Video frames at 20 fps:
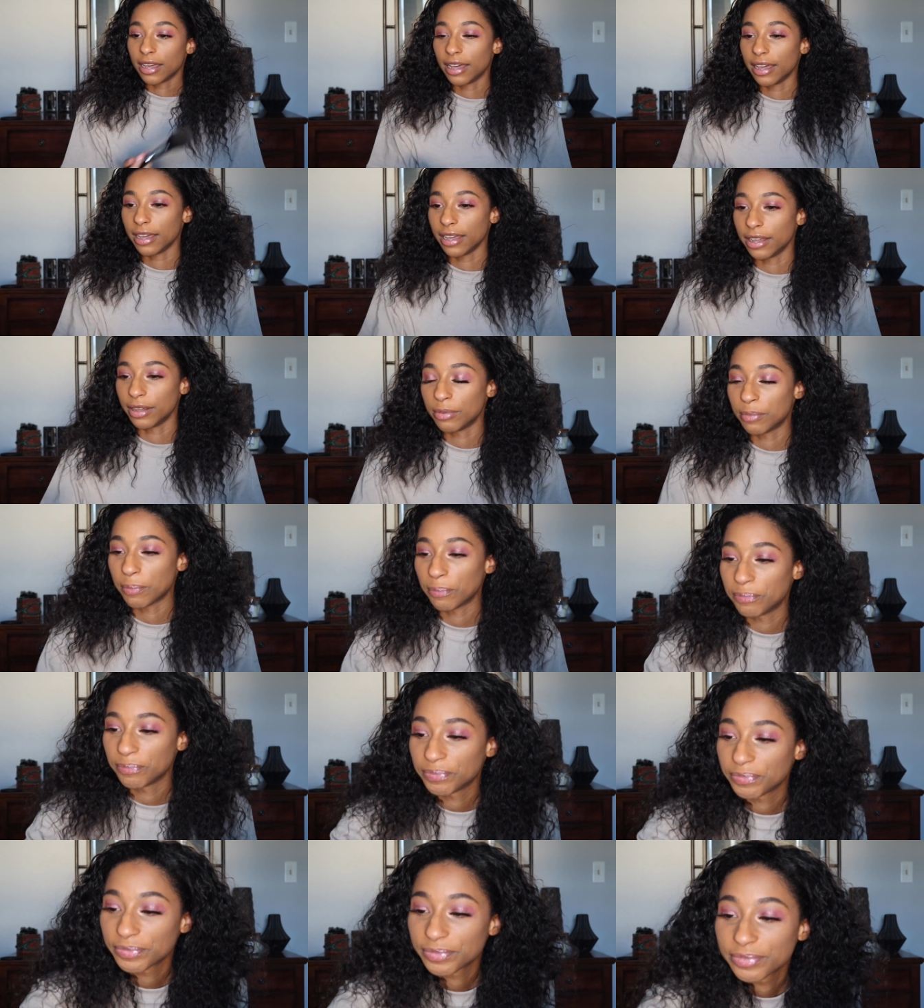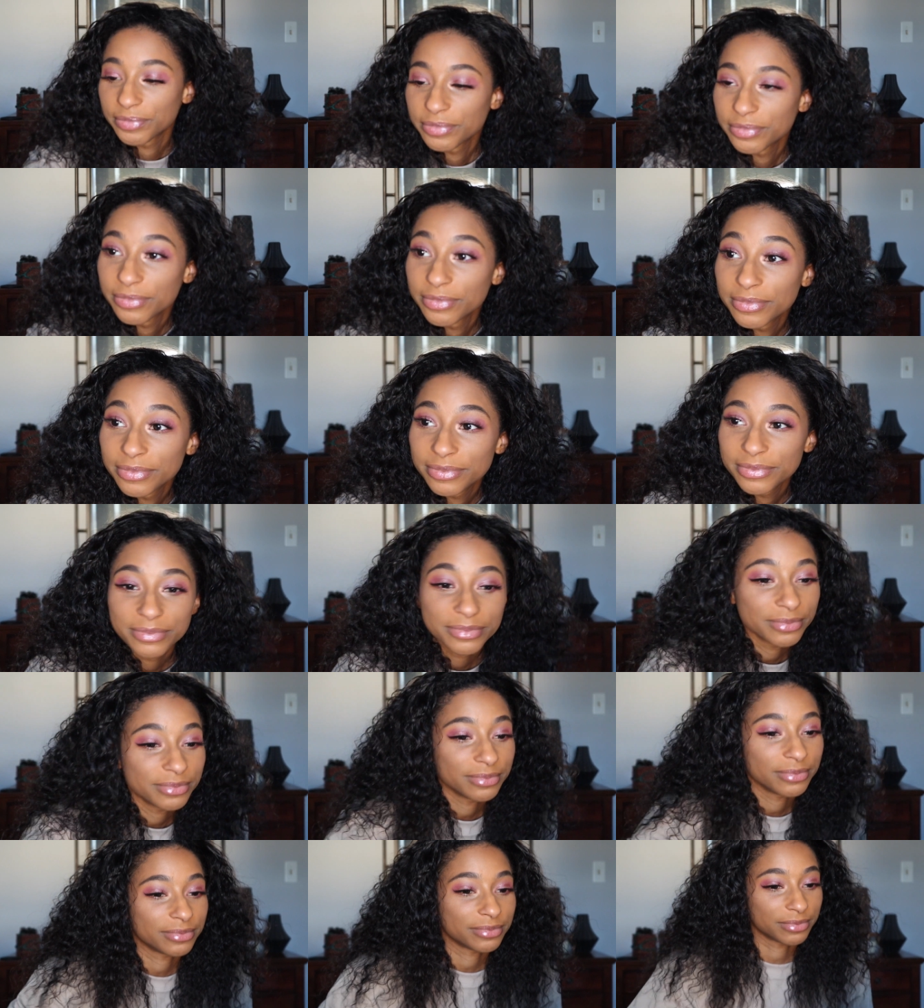um,
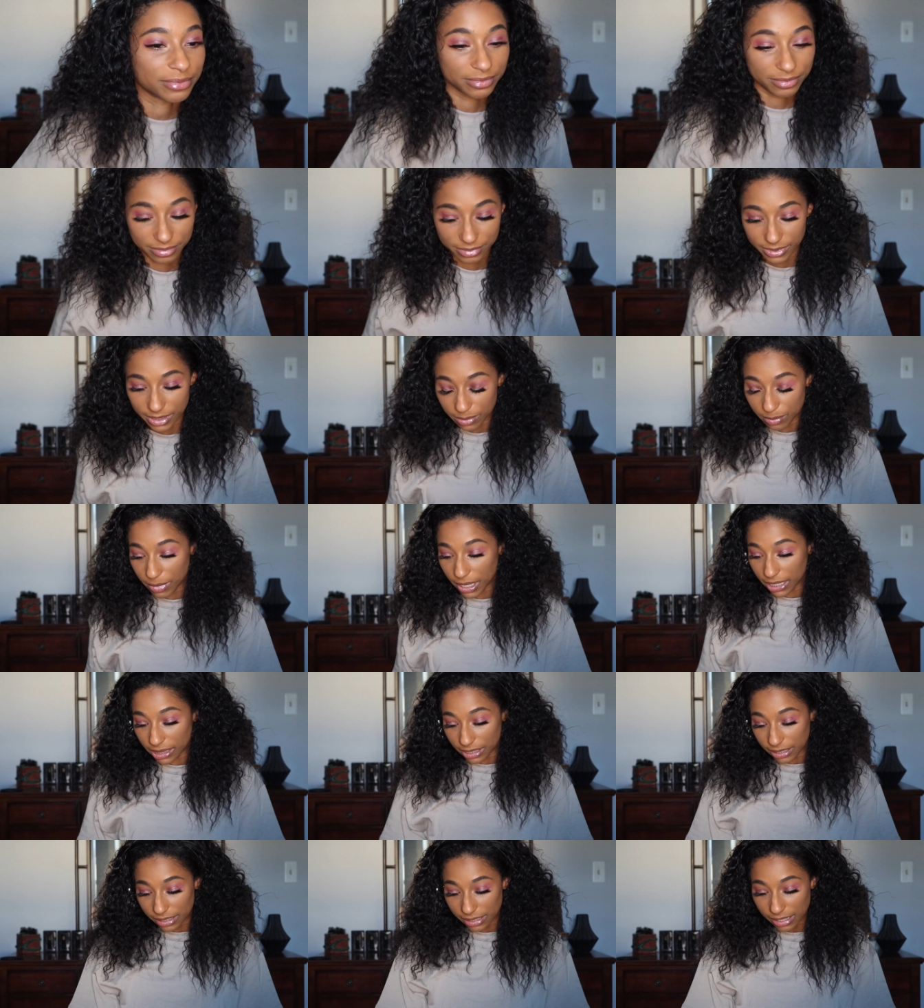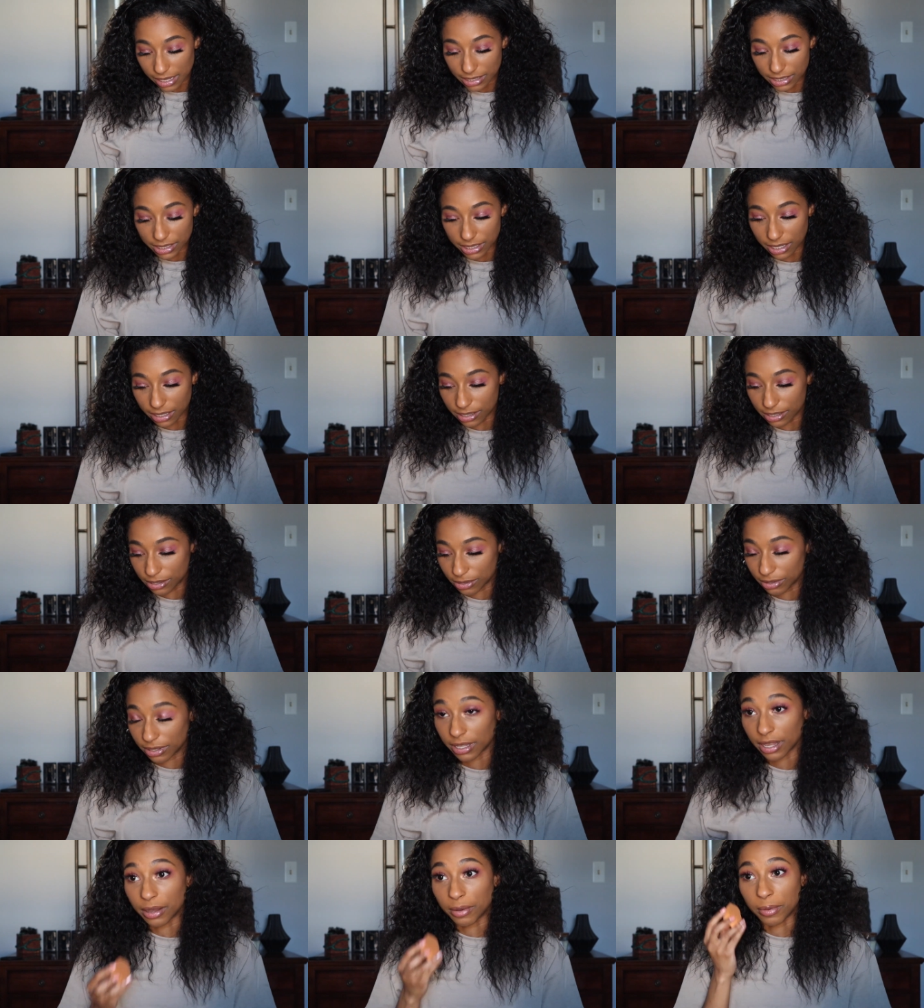made the sun jealous
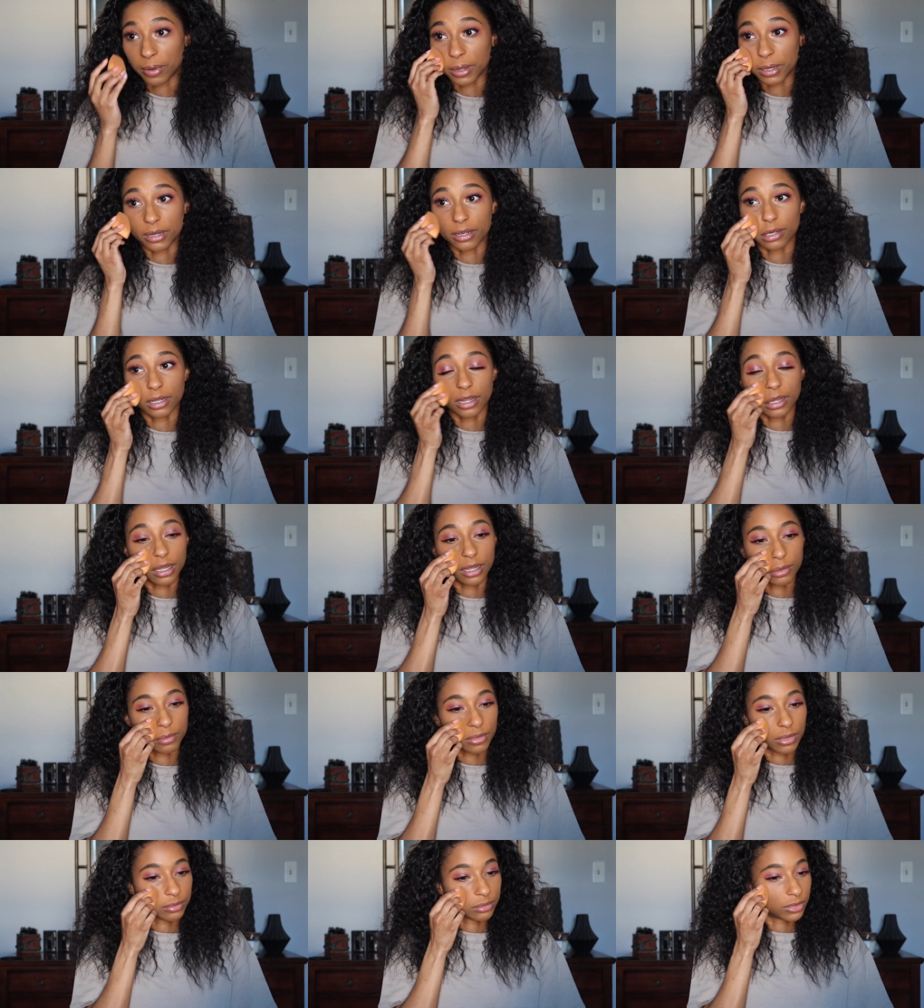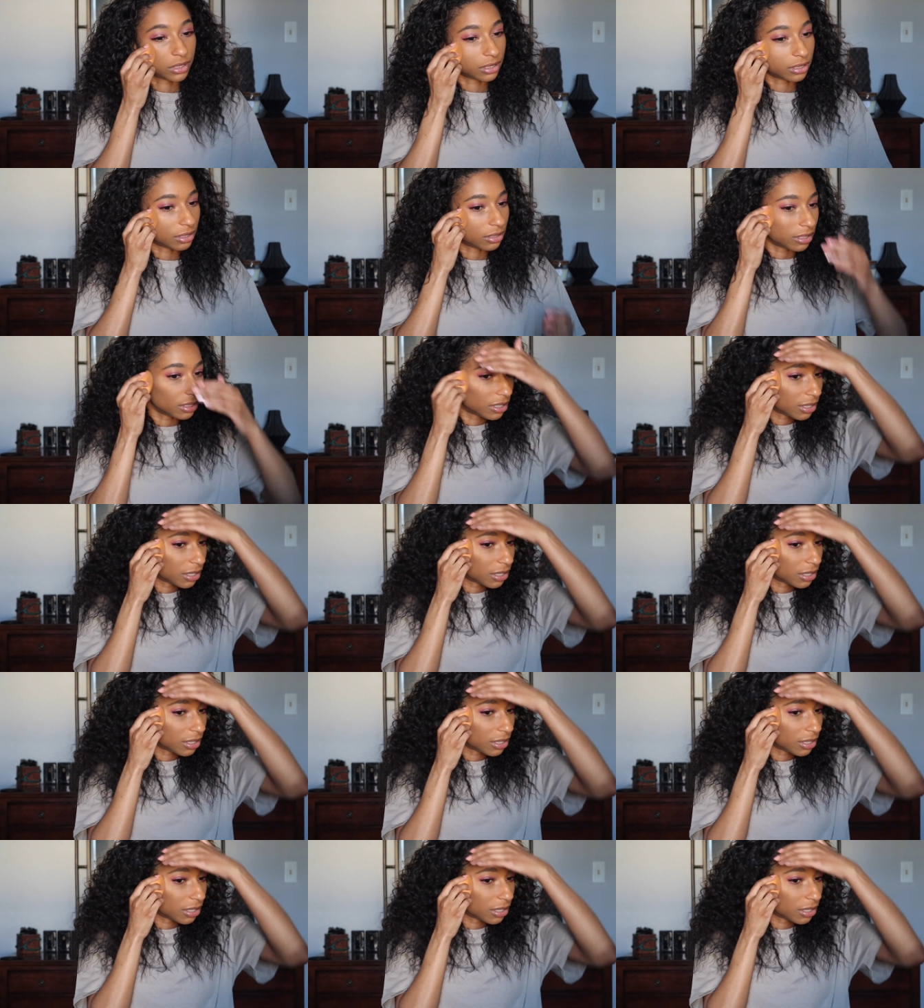on that one. Um, I'm just going